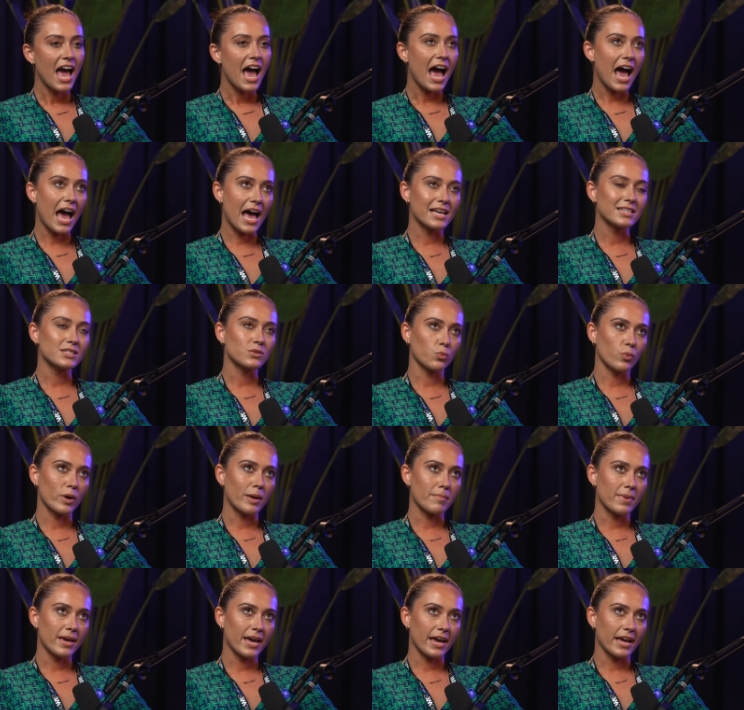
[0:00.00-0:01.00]
as
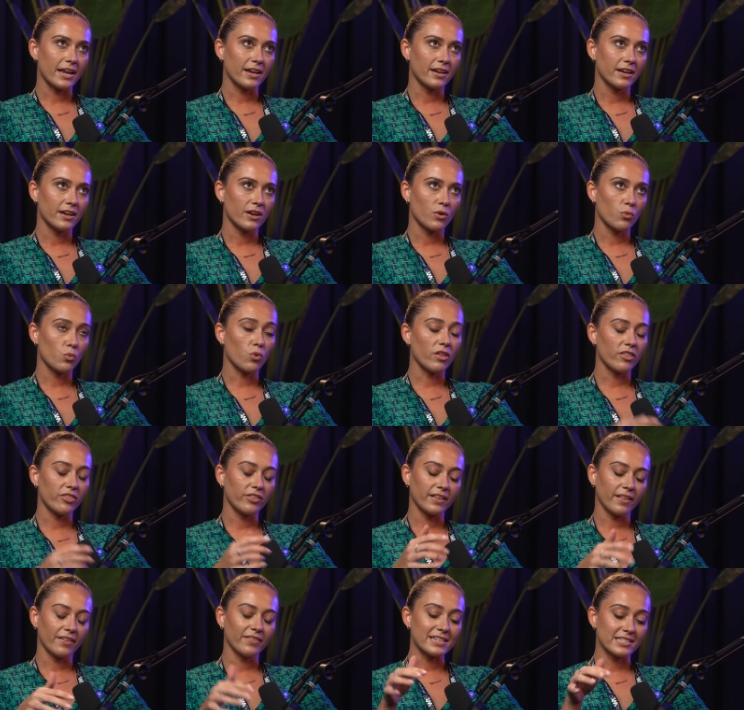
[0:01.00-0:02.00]
women, one
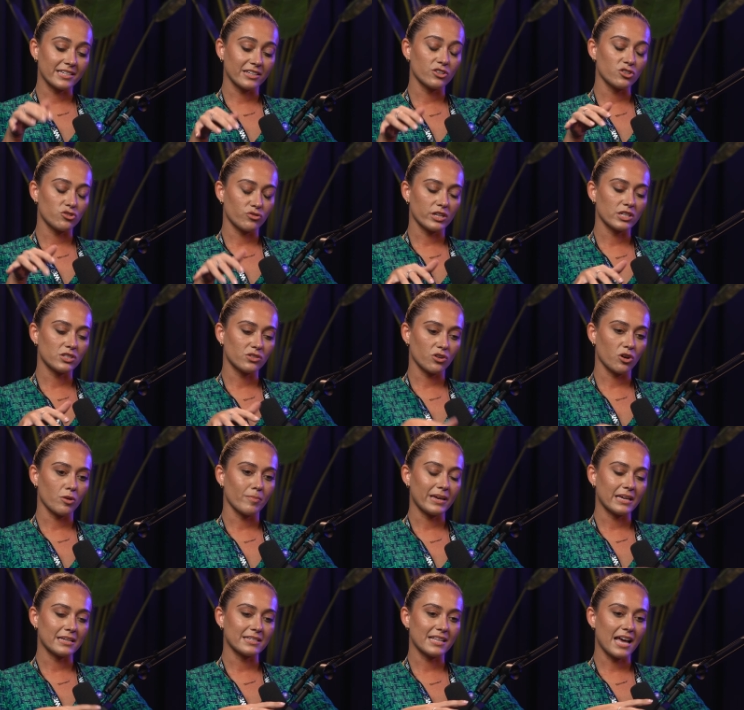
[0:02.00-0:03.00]
thing that this industry has taught
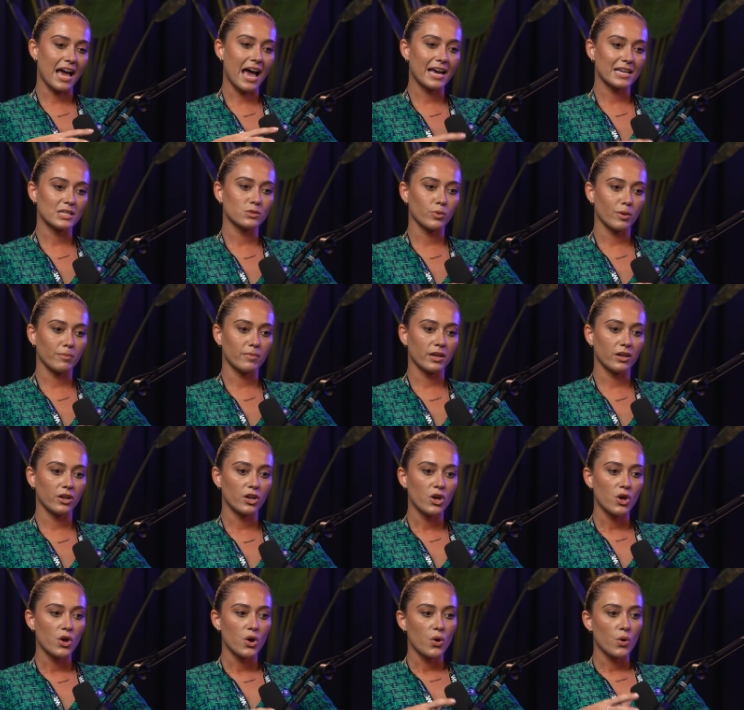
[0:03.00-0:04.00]
me is that as women,
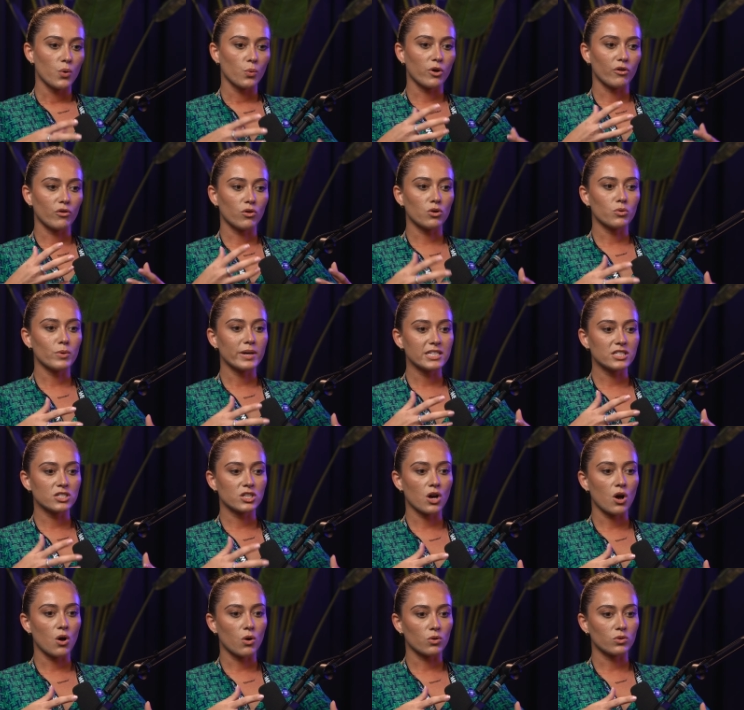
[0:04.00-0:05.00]
we're always
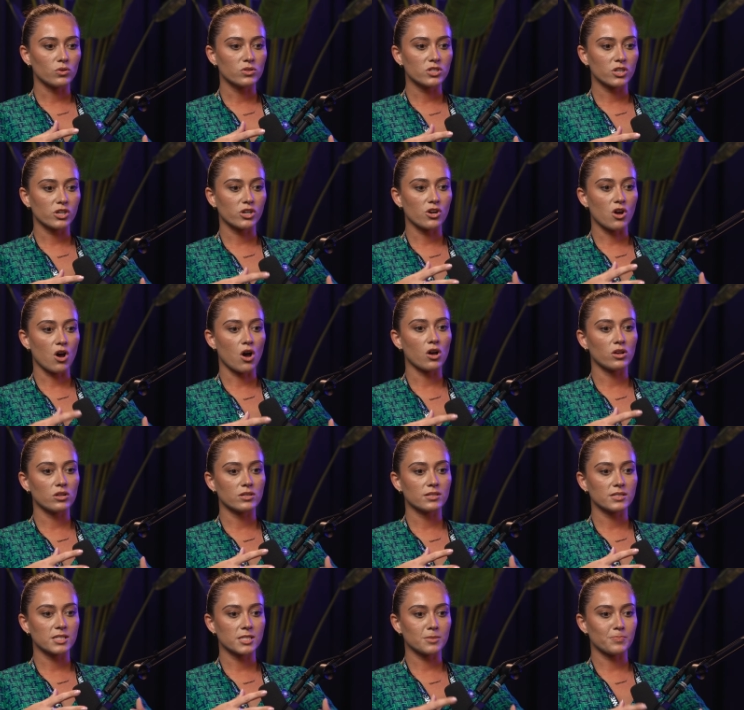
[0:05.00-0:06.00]
told to not
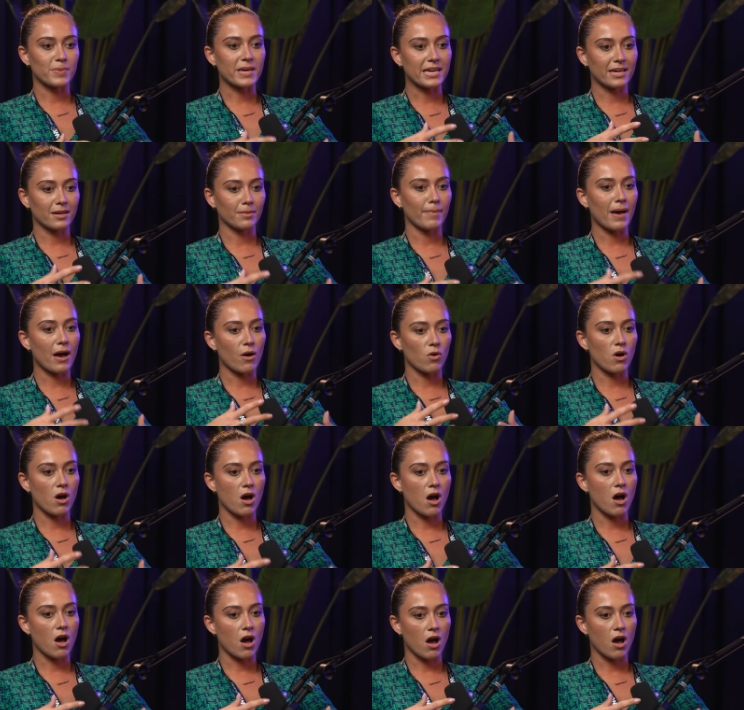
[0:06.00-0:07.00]
speak about
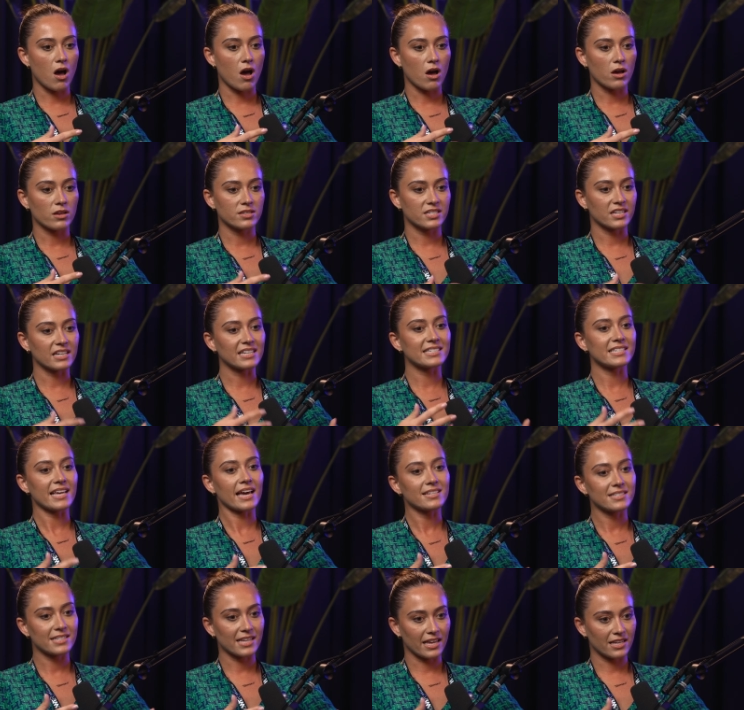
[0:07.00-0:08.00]
our
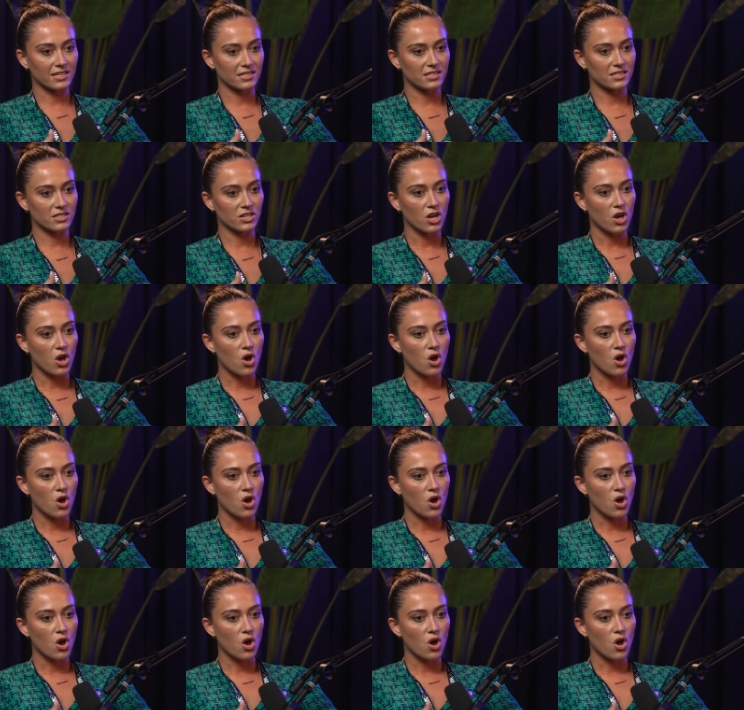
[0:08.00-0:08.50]
successes,